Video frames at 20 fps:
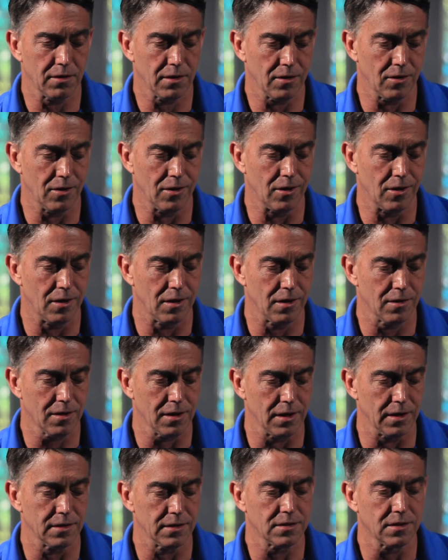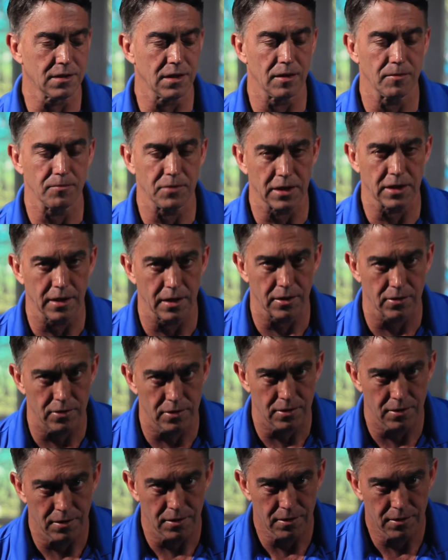All things come
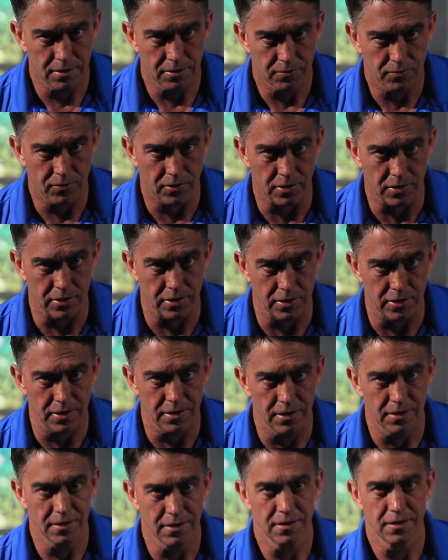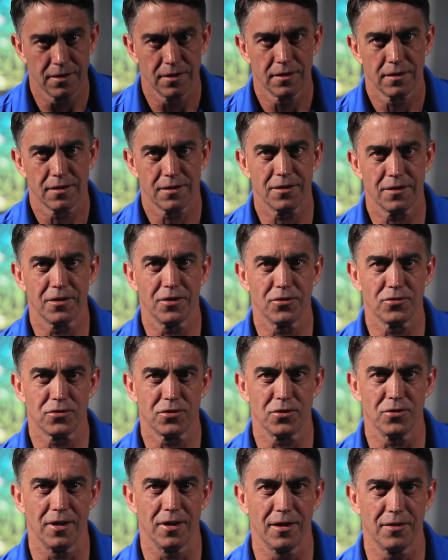together for good to those
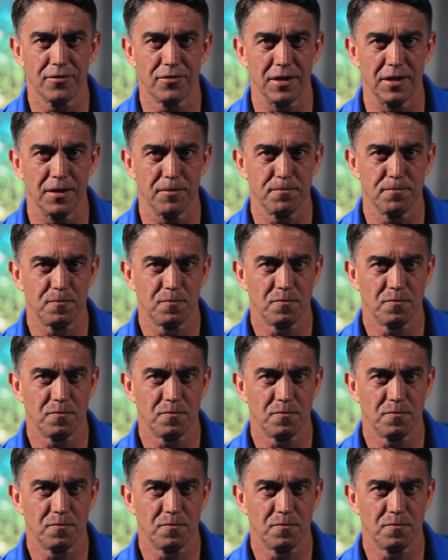who love Him.